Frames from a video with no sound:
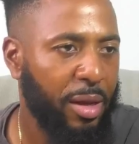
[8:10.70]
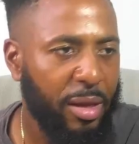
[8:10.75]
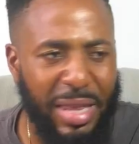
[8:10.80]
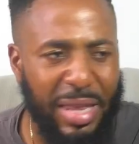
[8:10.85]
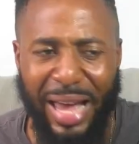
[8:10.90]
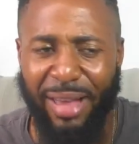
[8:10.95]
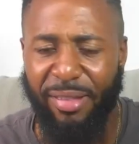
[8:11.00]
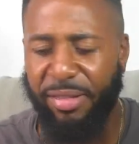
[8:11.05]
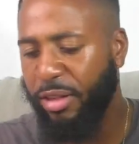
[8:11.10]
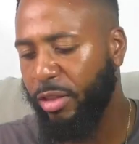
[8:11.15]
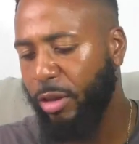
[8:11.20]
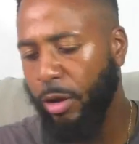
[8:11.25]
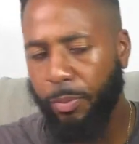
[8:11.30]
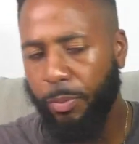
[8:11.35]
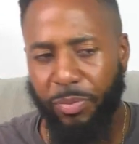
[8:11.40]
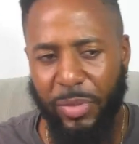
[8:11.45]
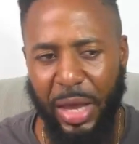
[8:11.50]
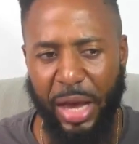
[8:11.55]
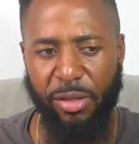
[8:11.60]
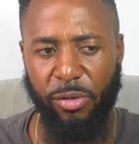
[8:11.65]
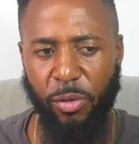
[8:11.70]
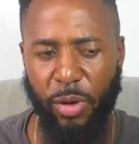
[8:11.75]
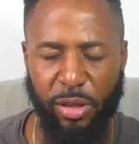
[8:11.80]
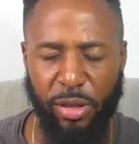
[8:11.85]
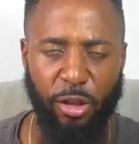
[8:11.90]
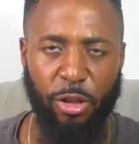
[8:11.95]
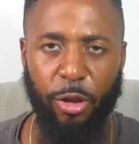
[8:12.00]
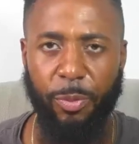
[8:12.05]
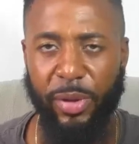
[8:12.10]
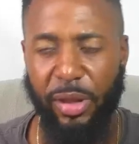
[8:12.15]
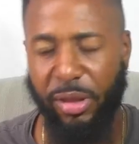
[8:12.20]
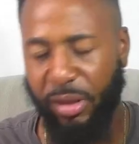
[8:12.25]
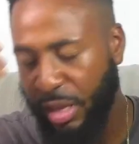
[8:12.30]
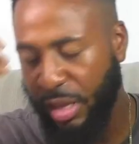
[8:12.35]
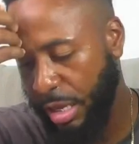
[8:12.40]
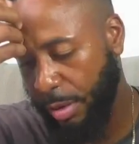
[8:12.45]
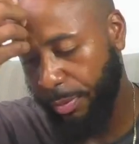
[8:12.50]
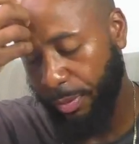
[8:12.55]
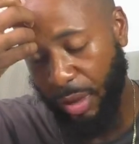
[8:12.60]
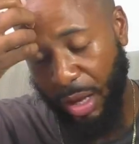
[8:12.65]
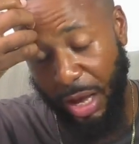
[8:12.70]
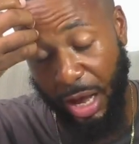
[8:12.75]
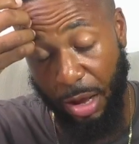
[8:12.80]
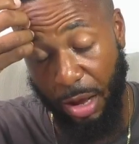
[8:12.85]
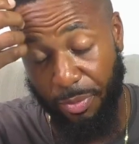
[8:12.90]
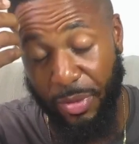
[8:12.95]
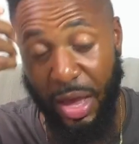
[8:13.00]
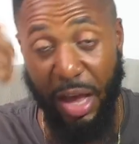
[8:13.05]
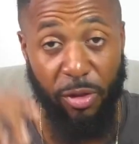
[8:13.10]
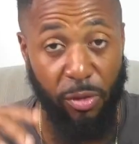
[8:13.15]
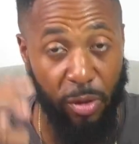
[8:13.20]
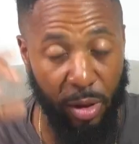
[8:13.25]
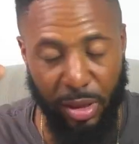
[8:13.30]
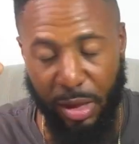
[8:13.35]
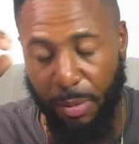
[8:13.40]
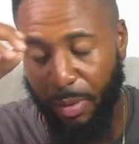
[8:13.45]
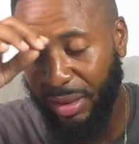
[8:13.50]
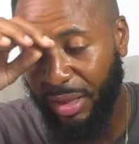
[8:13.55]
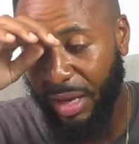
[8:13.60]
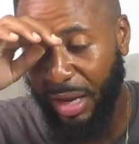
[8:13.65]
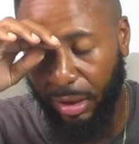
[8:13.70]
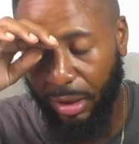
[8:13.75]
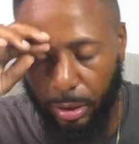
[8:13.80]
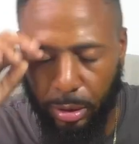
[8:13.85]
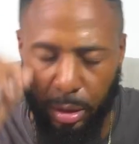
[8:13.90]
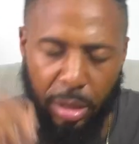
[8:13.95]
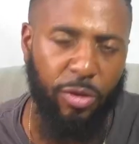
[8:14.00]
Nice setup, nice way to set up his team, nice way team attack.